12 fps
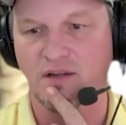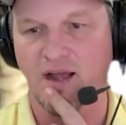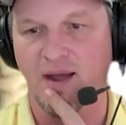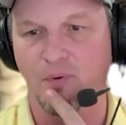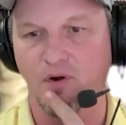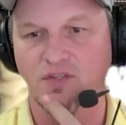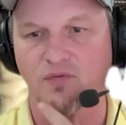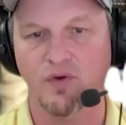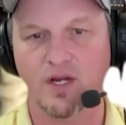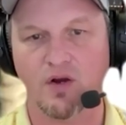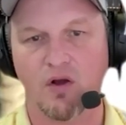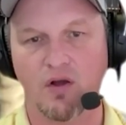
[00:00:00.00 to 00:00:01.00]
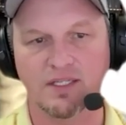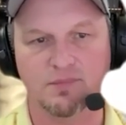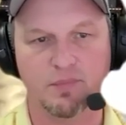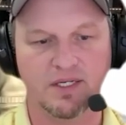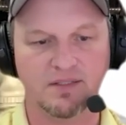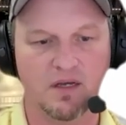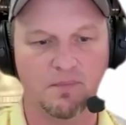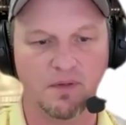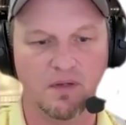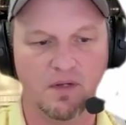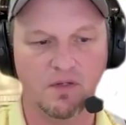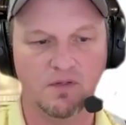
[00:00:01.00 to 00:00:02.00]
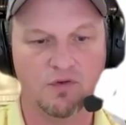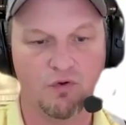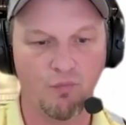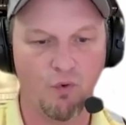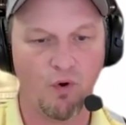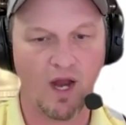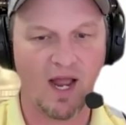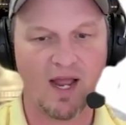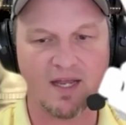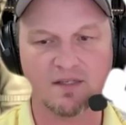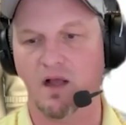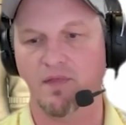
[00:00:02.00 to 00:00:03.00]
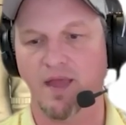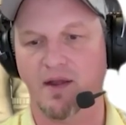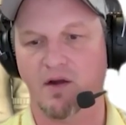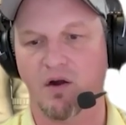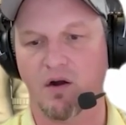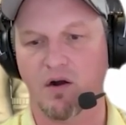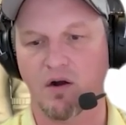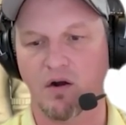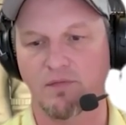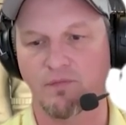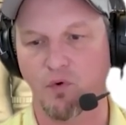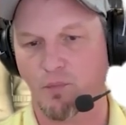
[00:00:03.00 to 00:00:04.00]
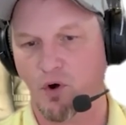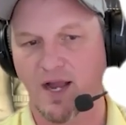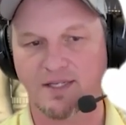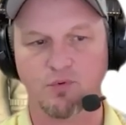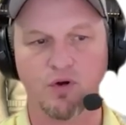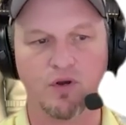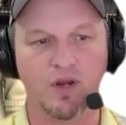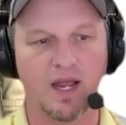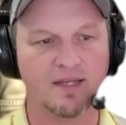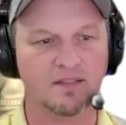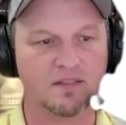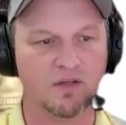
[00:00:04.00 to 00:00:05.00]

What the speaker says: Operation Recall has picked up two more guys that are former Hasbro guys,